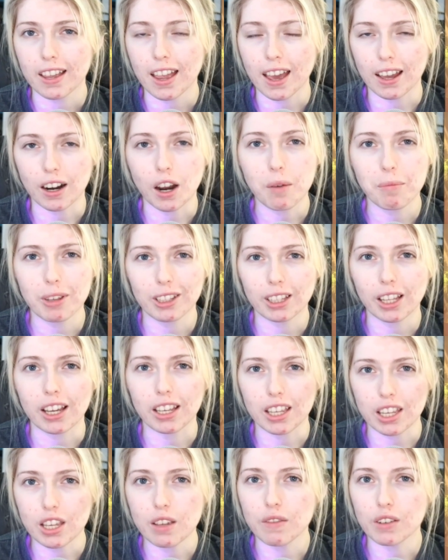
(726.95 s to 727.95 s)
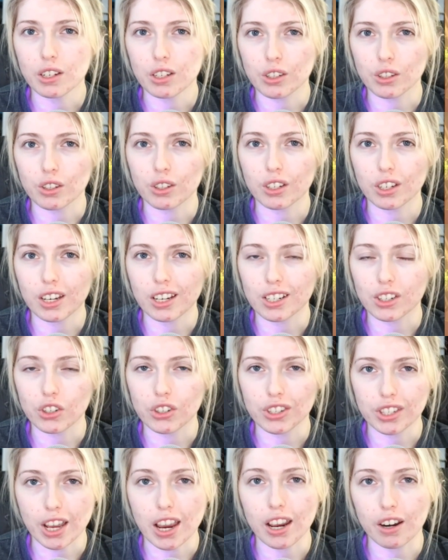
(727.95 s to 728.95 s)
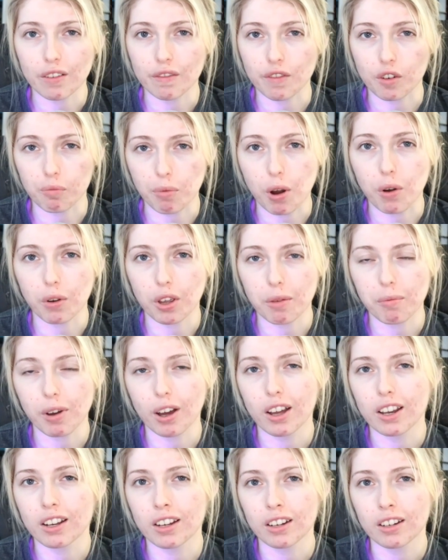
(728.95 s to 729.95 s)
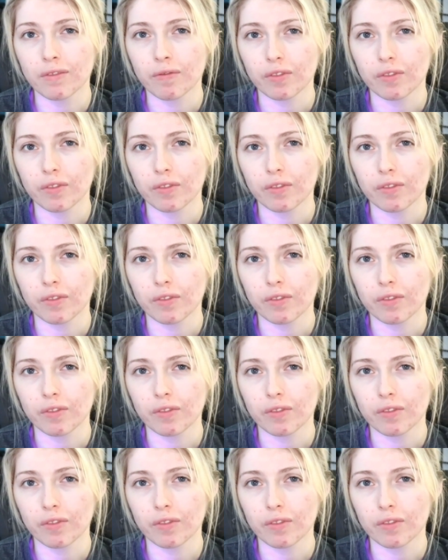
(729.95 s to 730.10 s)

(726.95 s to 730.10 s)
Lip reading: And I mean like even insane for Pokemon.